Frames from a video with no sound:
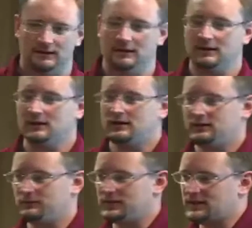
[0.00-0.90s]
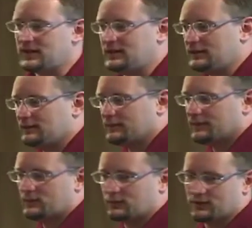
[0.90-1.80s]
it, you mitigate it,
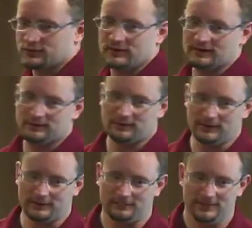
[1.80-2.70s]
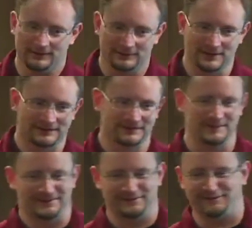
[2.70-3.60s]
or you transfer it. which
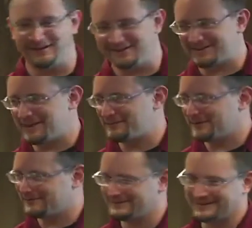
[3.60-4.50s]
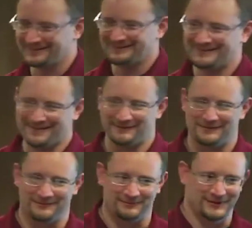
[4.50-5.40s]
basically means you find a scapegoat and then
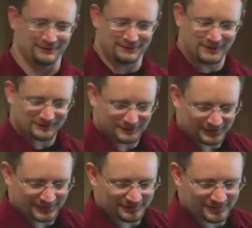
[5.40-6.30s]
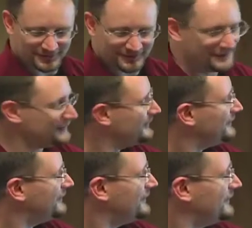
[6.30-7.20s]
have them pay responsibility for it.
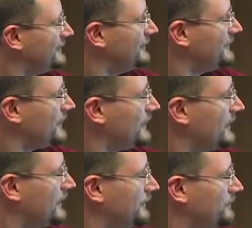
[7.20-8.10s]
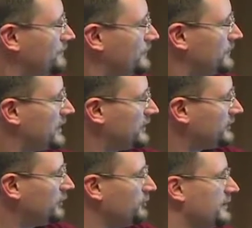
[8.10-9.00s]

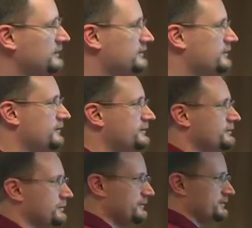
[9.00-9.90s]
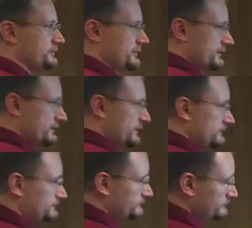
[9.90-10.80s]
Okay, total risk versus residual risk.